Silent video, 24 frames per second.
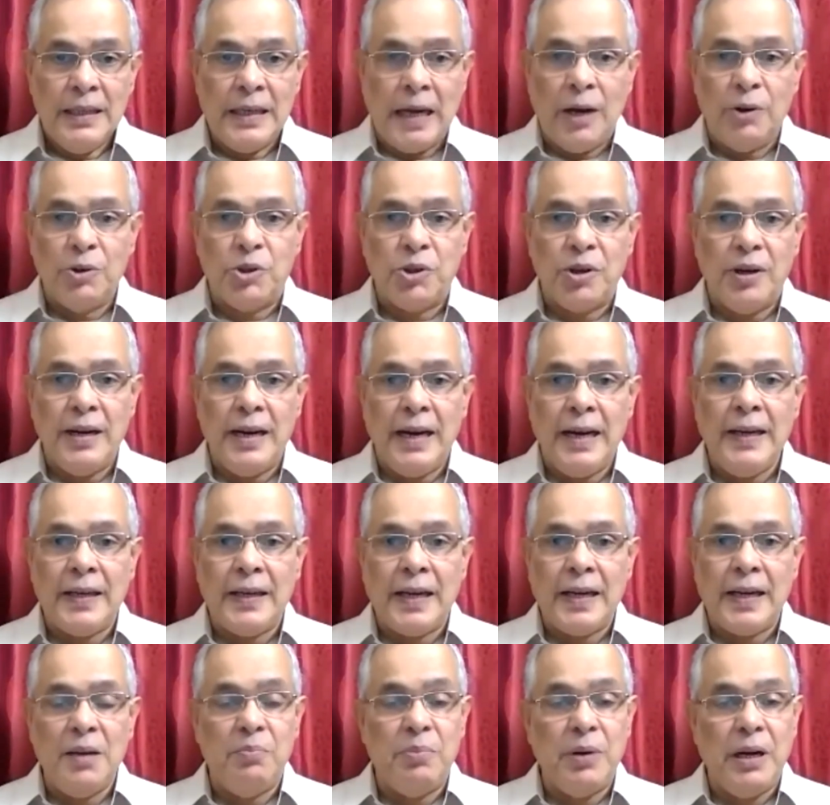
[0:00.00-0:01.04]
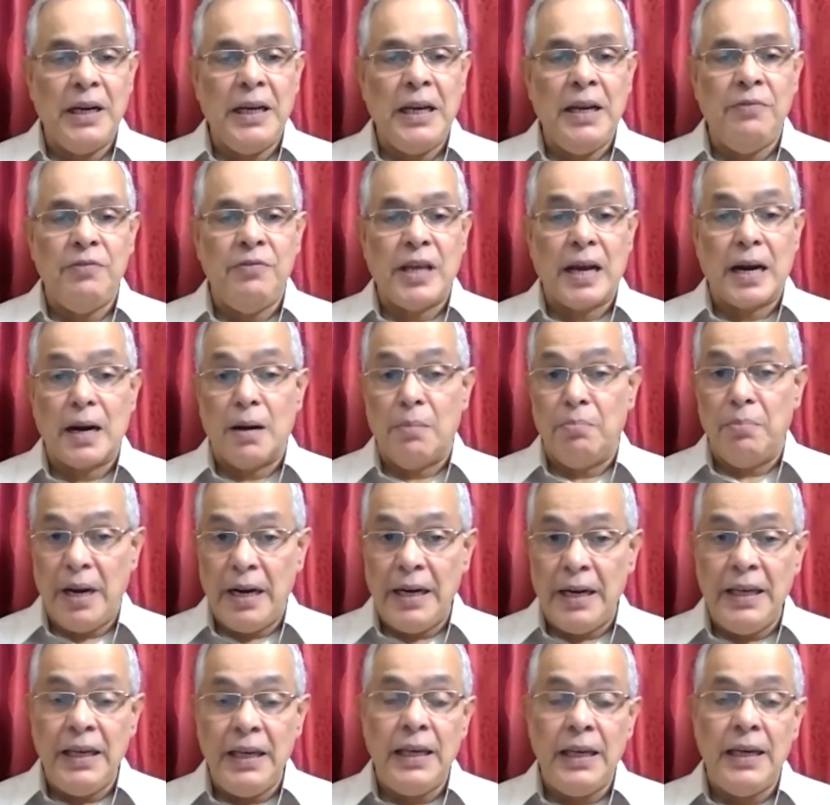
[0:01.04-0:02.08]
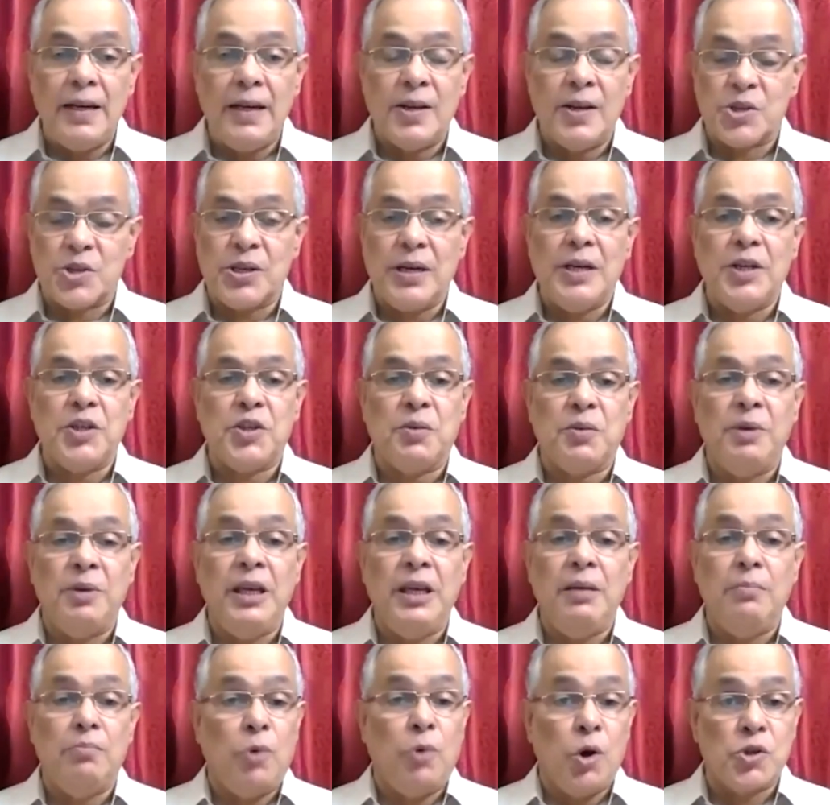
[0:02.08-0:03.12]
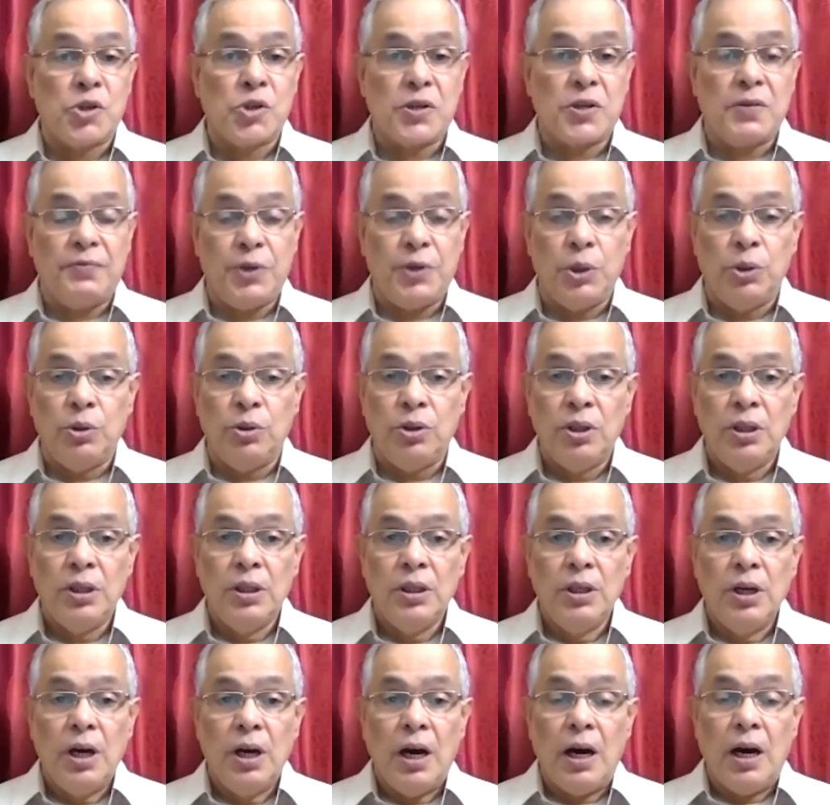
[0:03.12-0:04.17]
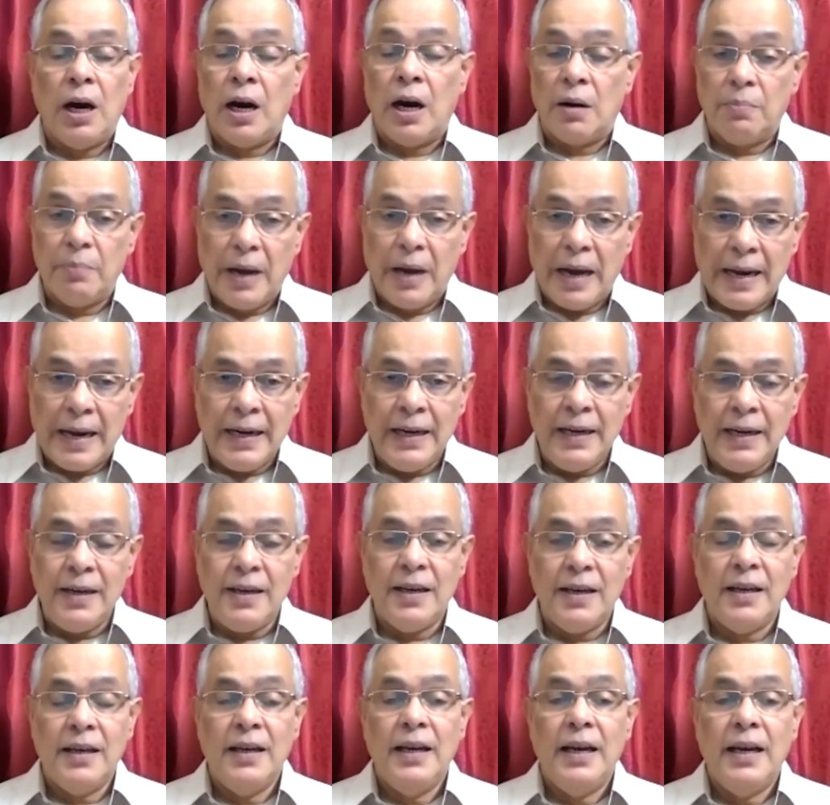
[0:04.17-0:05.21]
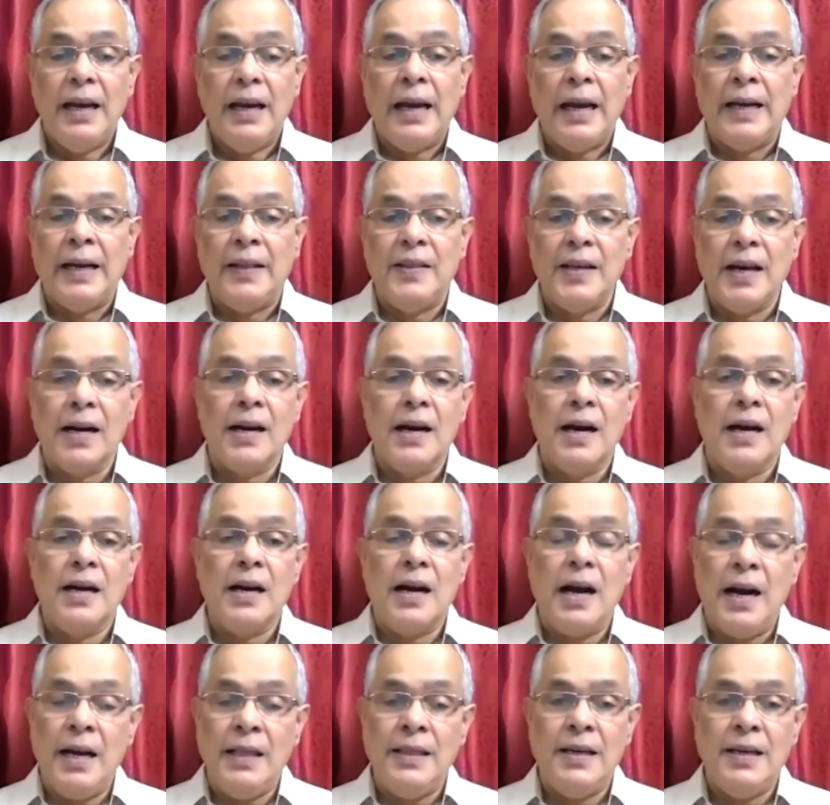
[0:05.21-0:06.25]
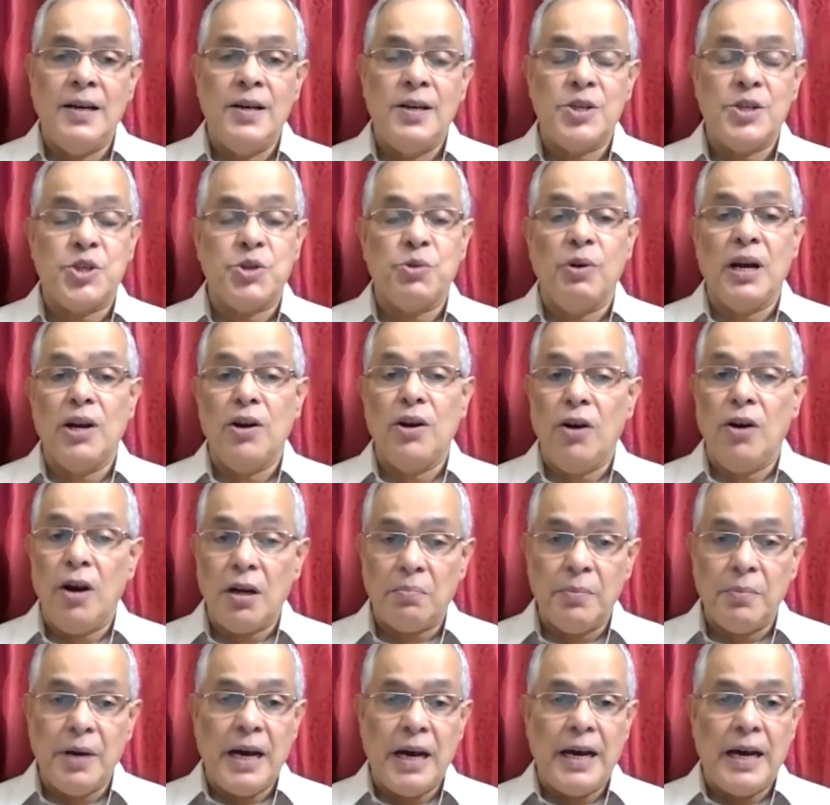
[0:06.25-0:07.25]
Now tonight, I believe there are many listening to me. Most of you are married, and there are others who are not